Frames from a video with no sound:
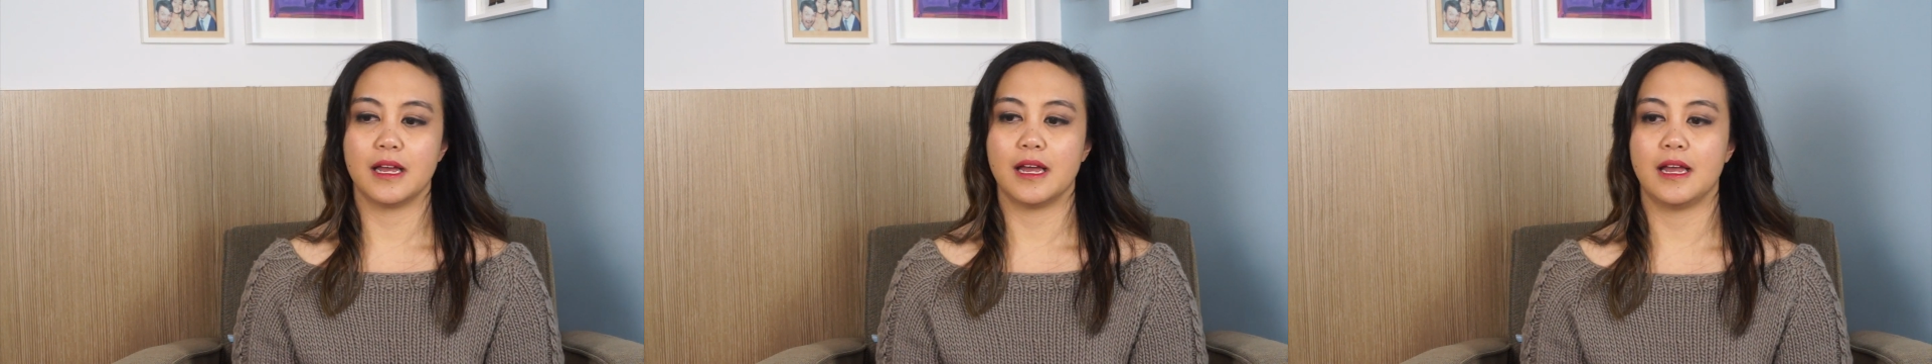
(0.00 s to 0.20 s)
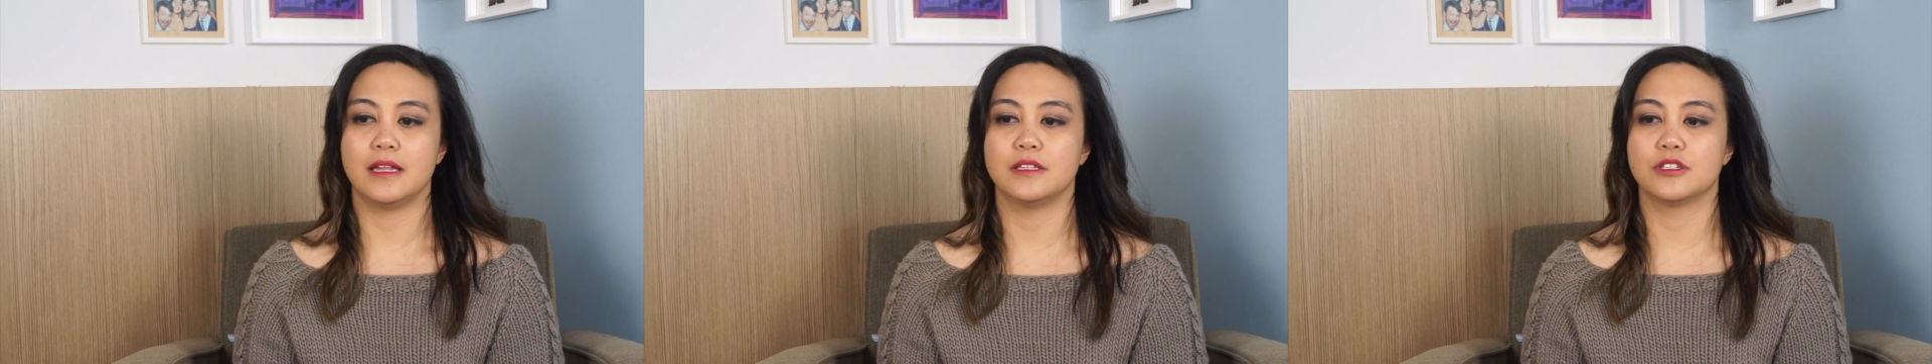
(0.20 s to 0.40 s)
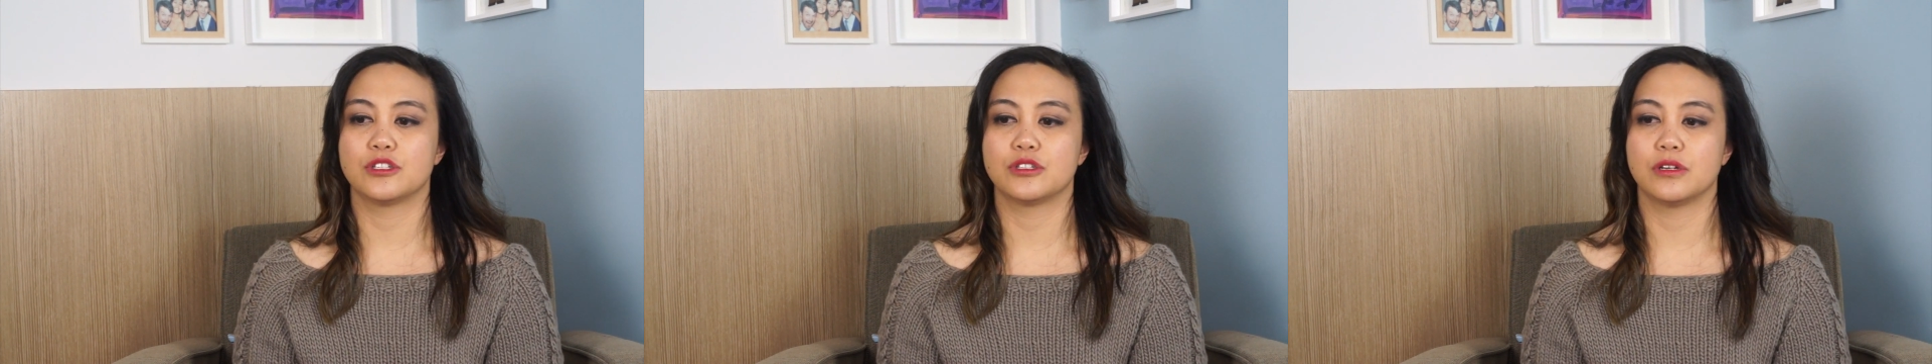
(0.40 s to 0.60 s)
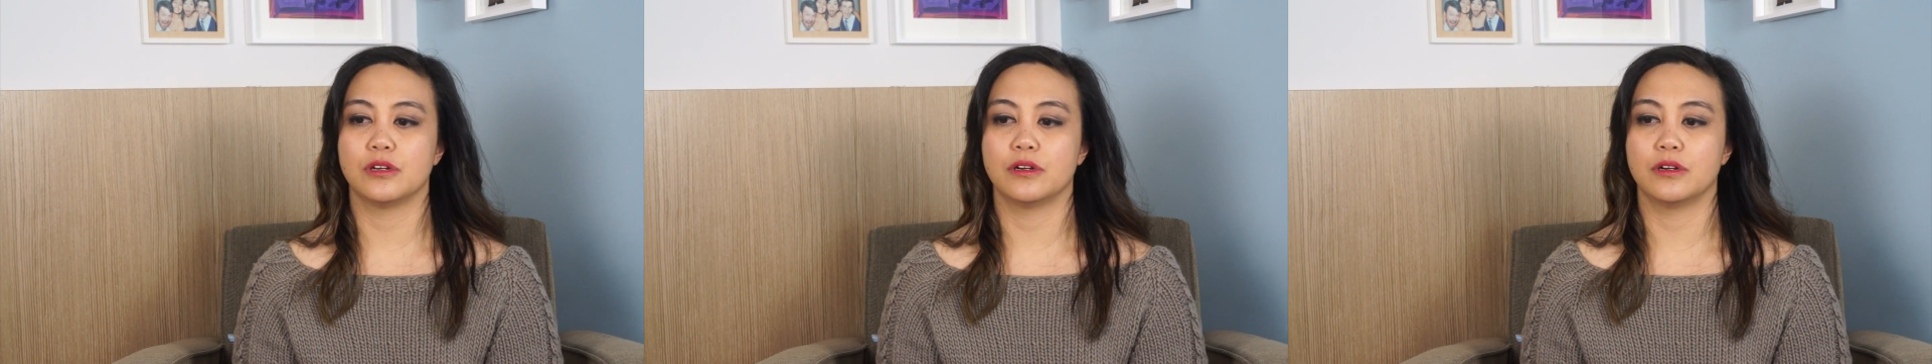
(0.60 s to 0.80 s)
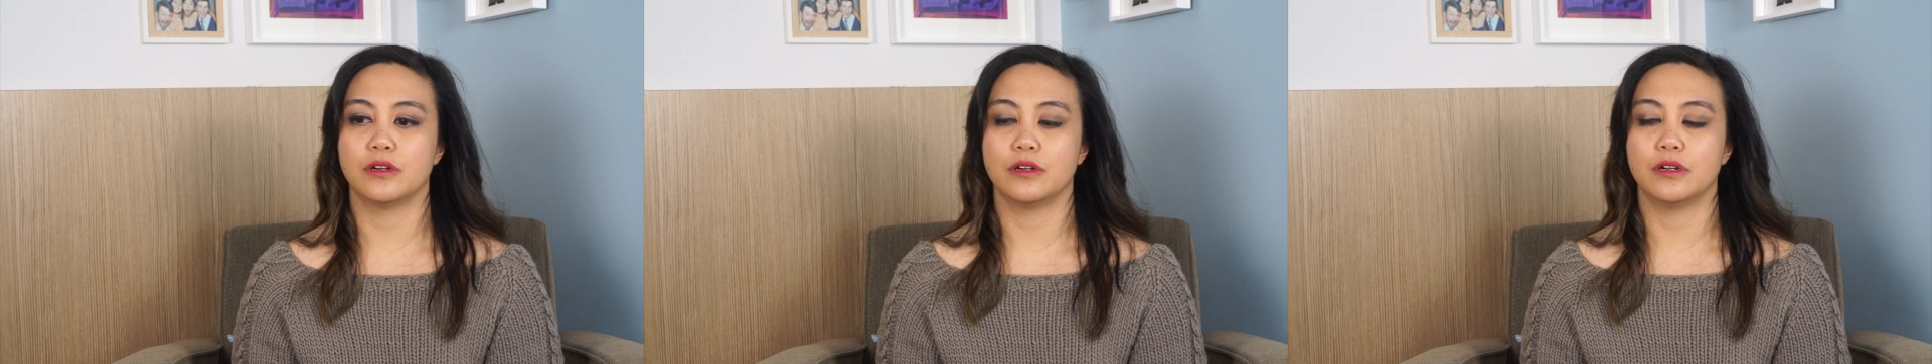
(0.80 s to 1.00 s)
And
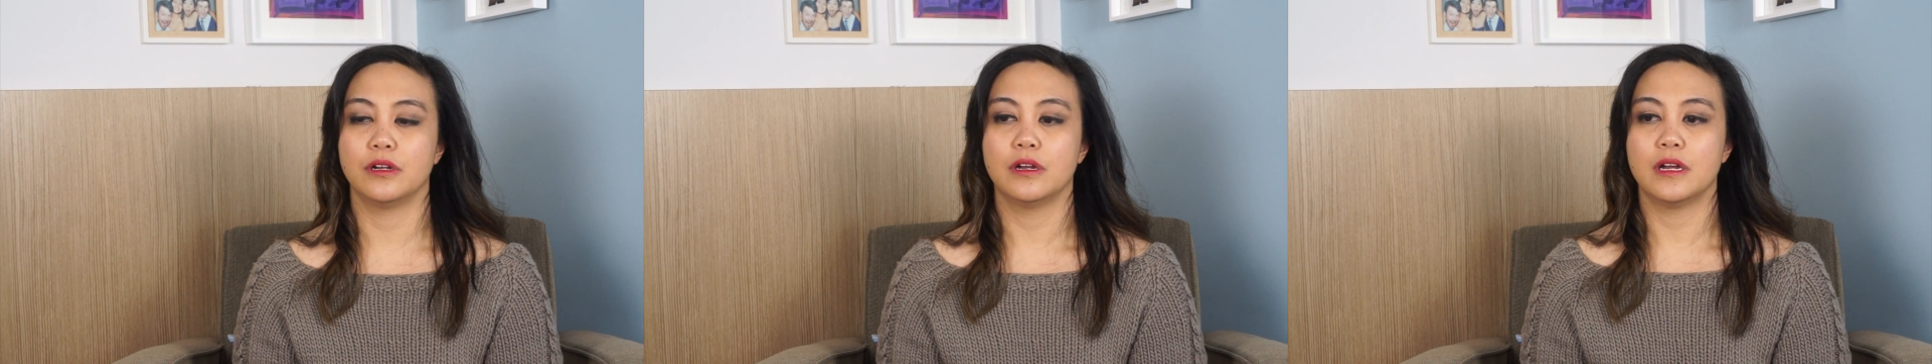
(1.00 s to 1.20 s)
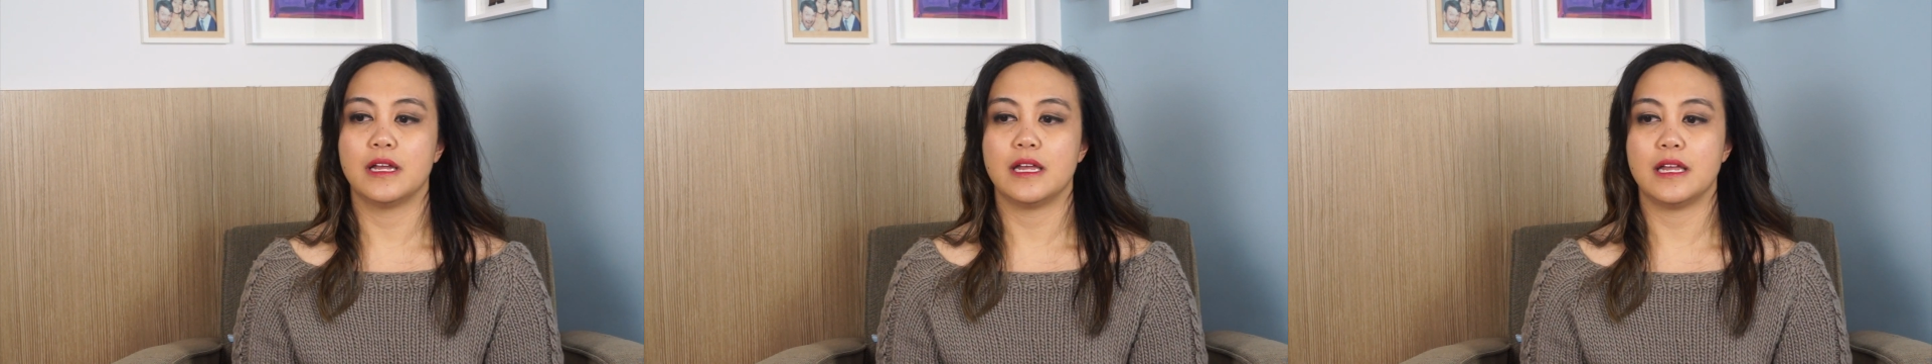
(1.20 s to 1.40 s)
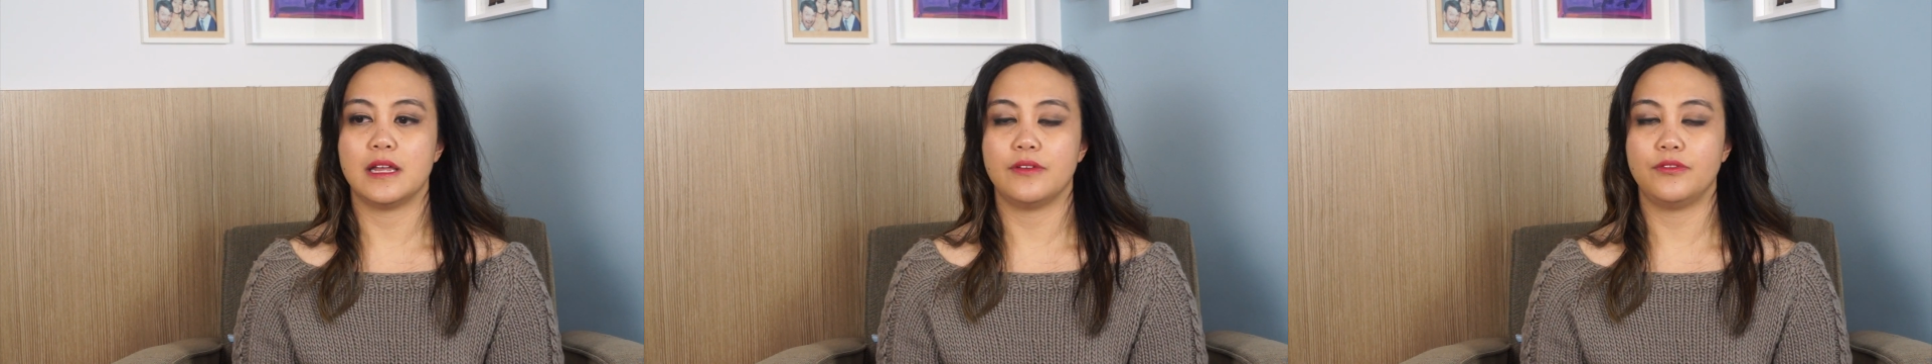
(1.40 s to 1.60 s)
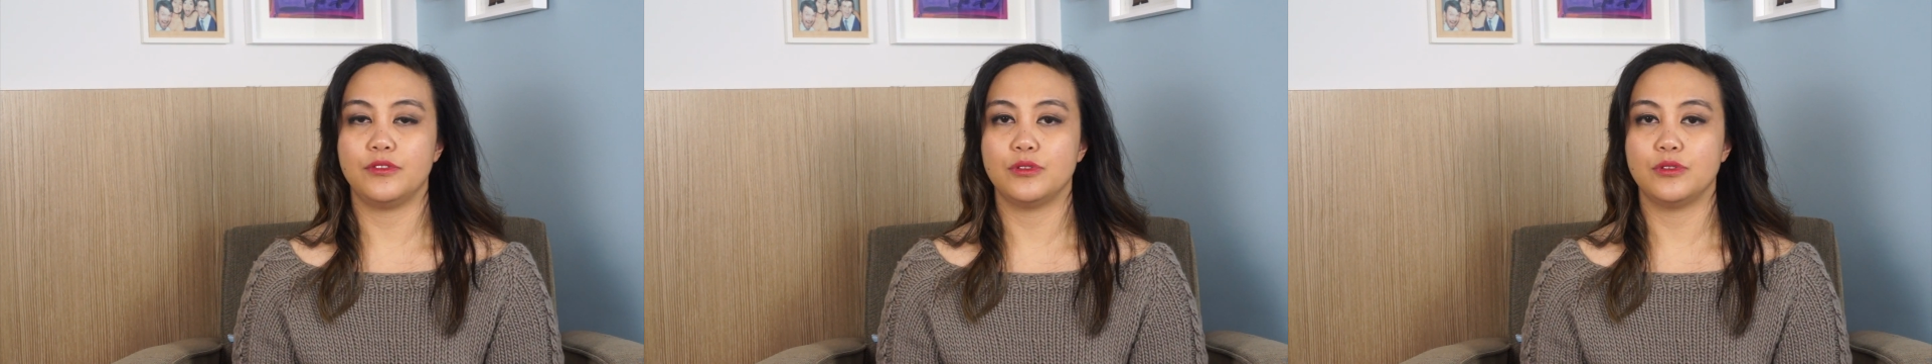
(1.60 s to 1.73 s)
so if